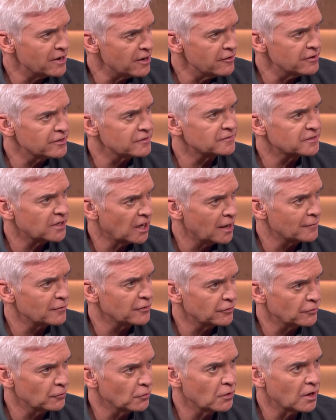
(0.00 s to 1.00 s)
a period of time, you
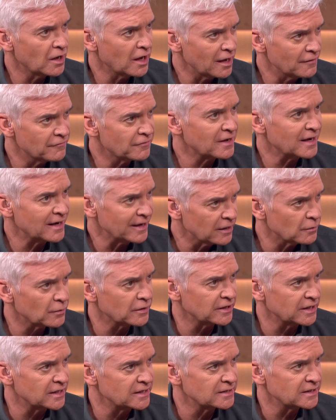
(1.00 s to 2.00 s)
thought, I've clicked
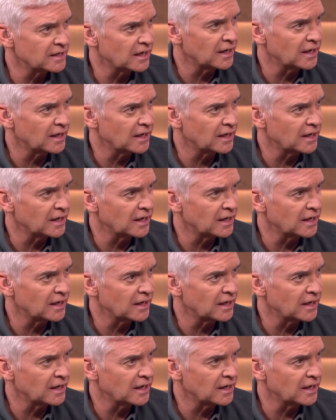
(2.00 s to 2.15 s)
with this